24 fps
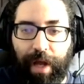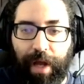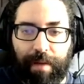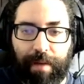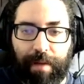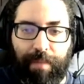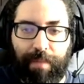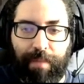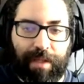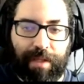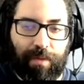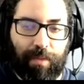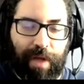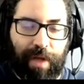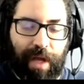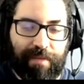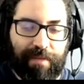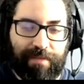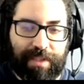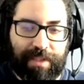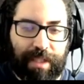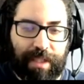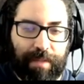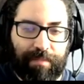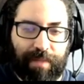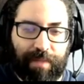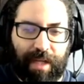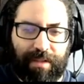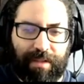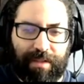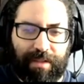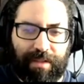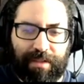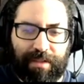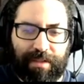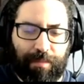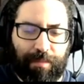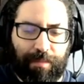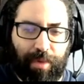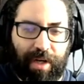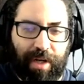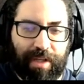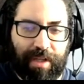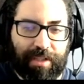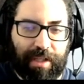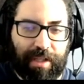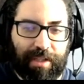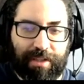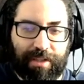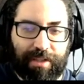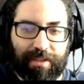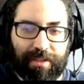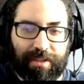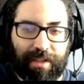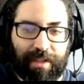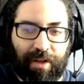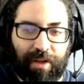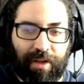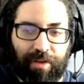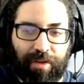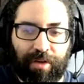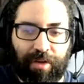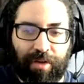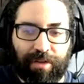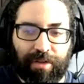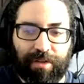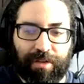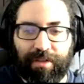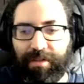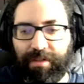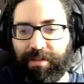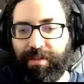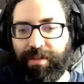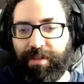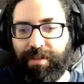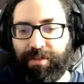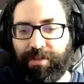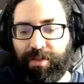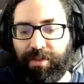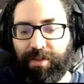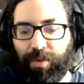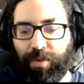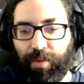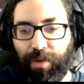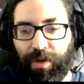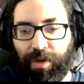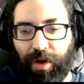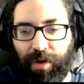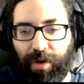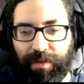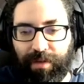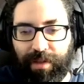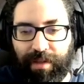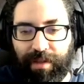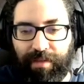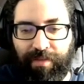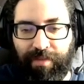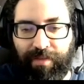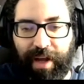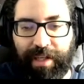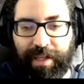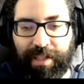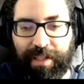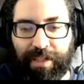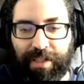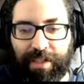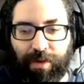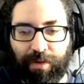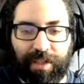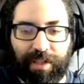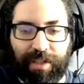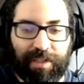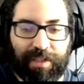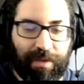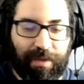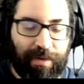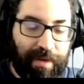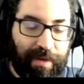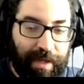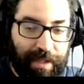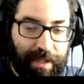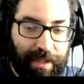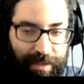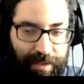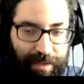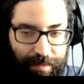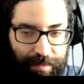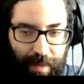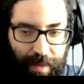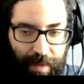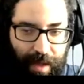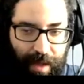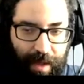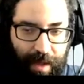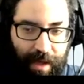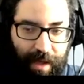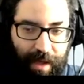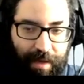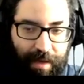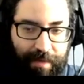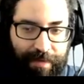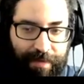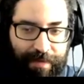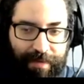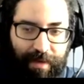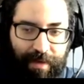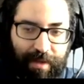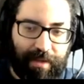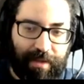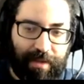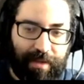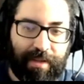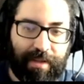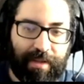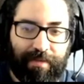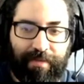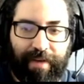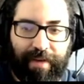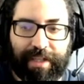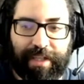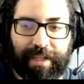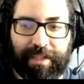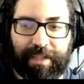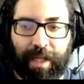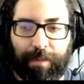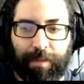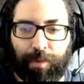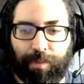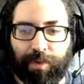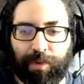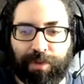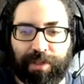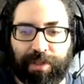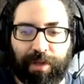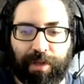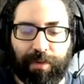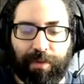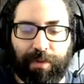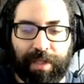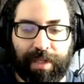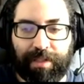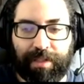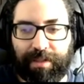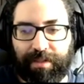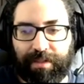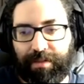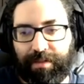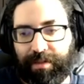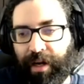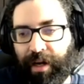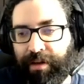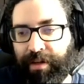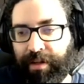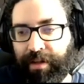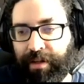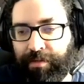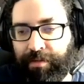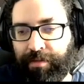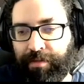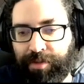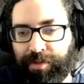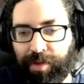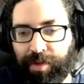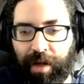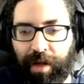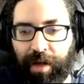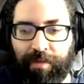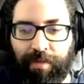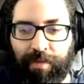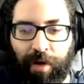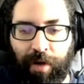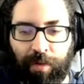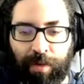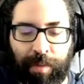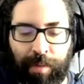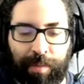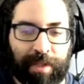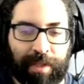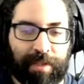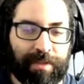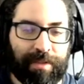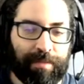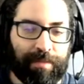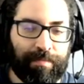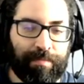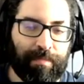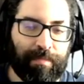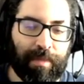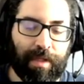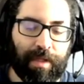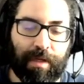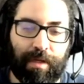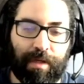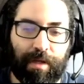Okay, but we have seen that some polarizations are not good, so we call that phi is non-degenerate if the phi stable multidegrees are enough to have all limits.